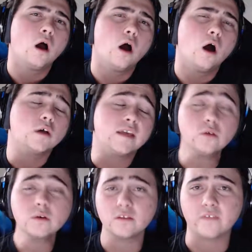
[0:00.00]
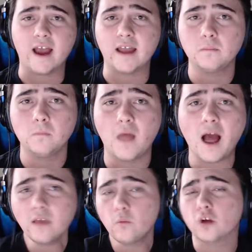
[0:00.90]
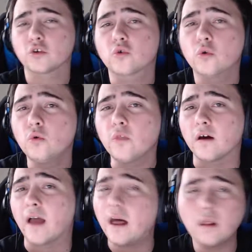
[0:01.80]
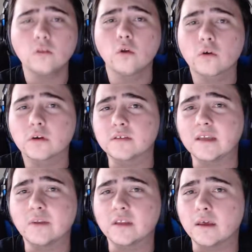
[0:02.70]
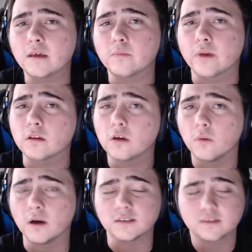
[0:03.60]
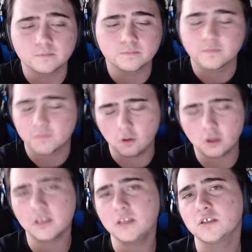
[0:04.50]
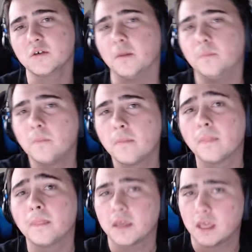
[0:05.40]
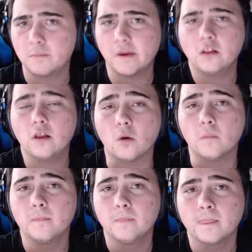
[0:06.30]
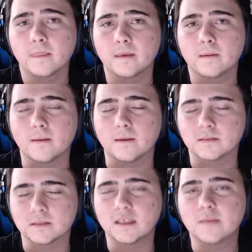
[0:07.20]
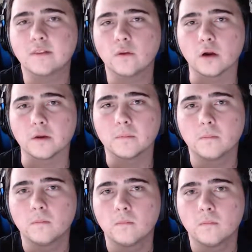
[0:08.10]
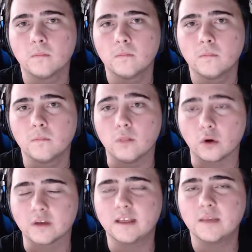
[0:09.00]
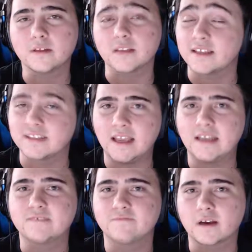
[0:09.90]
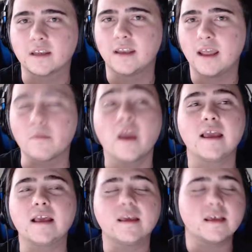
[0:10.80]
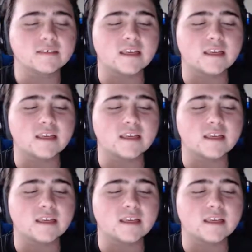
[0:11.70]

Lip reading: hearing that, I wondered who the hell Lord Demon King Piccolo was. So I looked into it. King Piccolo, he's a demon lord. Lord of Demons, it's in his fucking name. He is an